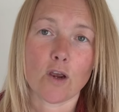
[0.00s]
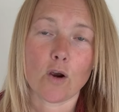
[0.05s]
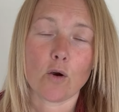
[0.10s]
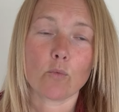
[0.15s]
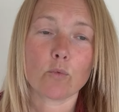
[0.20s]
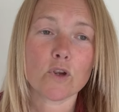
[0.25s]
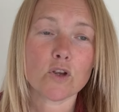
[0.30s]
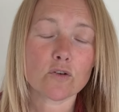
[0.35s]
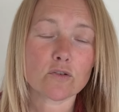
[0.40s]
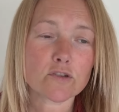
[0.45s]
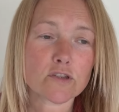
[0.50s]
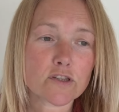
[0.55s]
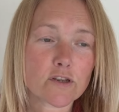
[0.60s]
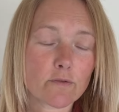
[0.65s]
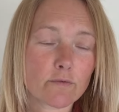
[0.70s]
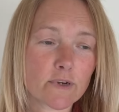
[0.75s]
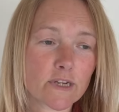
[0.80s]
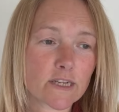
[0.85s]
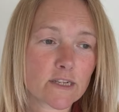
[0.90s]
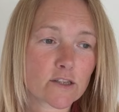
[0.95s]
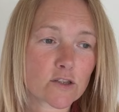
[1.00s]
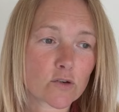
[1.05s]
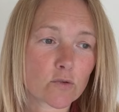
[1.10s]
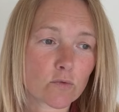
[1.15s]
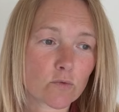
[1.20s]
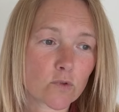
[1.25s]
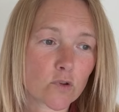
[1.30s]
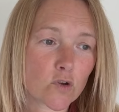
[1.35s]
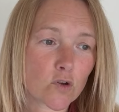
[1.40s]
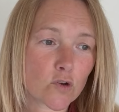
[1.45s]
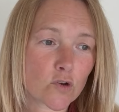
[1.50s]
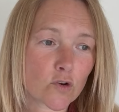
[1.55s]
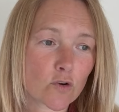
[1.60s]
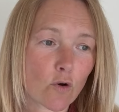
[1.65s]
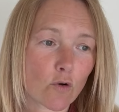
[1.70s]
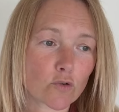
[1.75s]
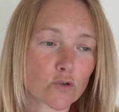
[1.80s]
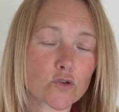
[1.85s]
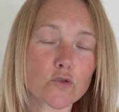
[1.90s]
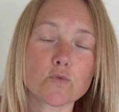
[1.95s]
We also need to learn
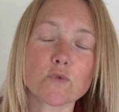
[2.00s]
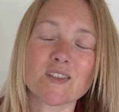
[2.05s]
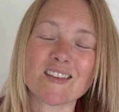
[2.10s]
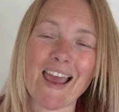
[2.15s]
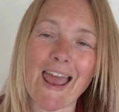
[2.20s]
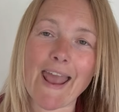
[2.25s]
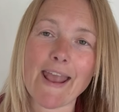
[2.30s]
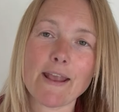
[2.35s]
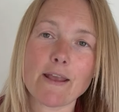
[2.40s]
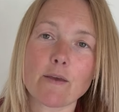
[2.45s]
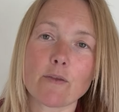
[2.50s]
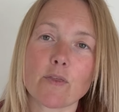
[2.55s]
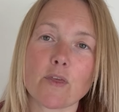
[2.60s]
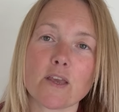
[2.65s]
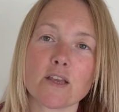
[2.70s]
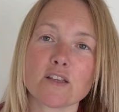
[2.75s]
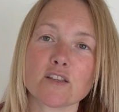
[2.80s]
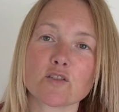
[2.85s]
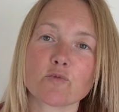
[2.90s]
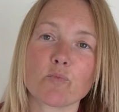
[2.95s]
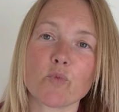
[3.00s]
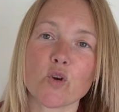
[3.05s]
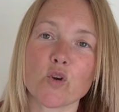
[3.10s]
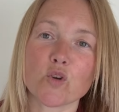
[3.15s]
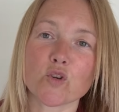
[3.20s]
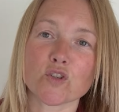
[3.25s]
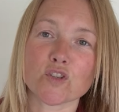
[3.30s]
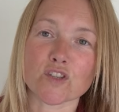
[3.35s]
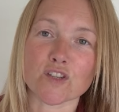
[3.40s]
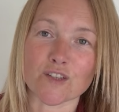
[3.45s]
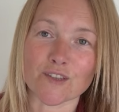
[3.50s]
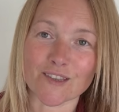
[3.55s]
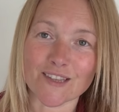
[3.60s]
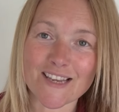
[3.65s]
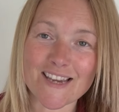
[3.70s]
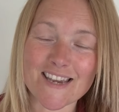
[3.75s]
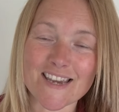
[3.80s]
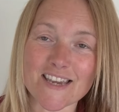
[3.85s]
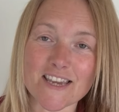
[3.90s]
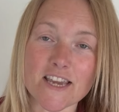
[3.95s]
not to take things
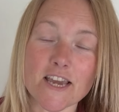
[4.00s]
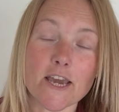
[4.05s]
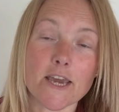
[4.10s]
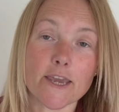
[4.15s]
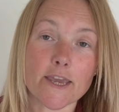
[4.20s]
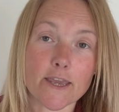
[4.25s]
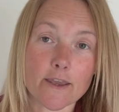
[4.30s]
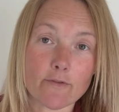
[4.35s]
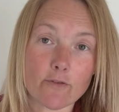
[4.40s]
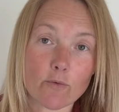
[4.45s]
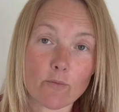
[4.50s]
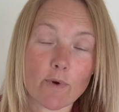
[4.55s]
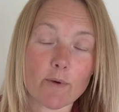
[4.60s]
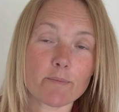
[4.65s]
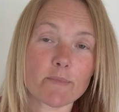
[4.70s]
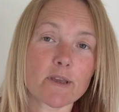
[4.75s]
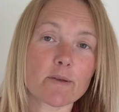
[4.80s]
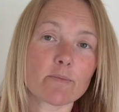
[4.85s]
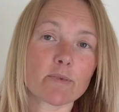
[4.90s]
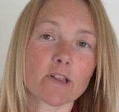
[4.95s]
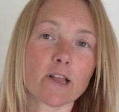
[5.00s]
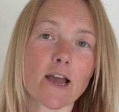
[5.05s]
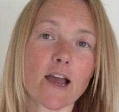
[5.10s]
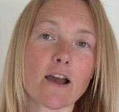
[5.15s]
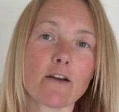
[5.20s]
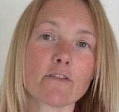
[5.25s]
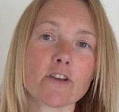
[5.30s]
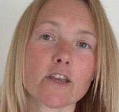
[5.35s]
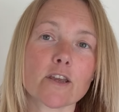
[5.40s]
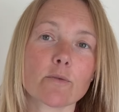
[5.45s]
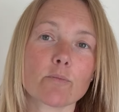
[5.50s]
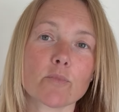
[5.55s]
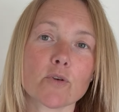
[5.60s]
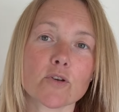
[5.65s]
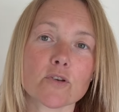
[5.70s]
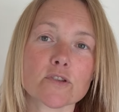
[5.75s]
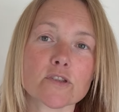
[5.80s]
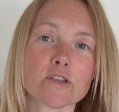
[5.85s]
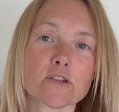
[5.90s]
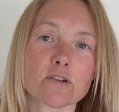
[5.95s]
personally, even when people are having a
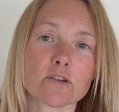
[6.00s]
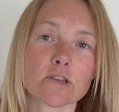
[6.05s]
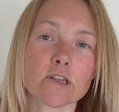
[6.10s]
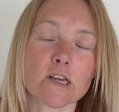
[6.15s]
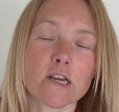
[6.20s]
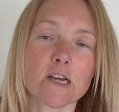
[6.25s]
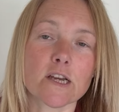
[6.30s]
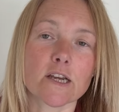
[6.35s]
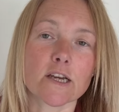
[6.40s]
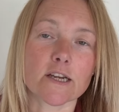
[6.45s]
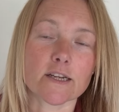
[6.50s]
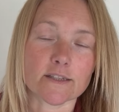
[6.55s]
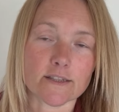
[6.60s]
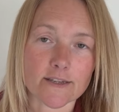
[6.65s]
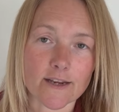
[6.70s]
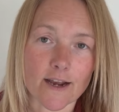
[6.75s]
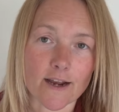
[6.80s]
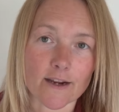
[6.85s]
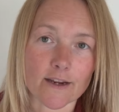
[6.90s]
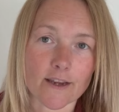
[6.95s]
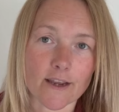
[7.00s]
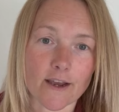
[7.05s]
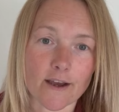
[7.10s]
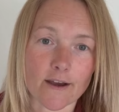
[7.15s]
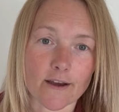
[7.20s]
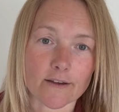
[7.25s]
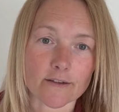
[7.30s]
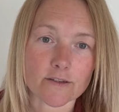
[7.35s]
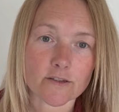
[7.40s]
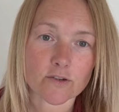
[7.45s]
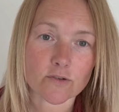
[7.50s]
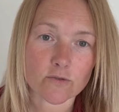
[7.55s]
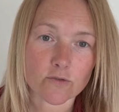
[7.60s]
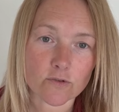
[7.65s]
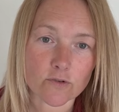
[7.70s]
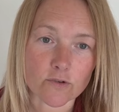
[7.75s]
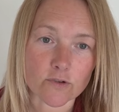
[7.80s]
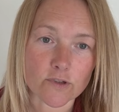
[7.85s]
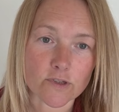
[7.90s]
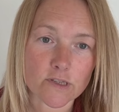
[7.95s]
personal attack at
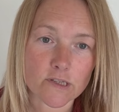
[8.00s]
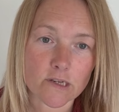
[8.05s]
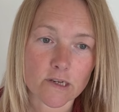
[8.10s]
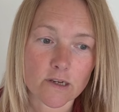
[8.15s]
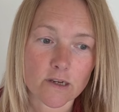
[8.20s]
us.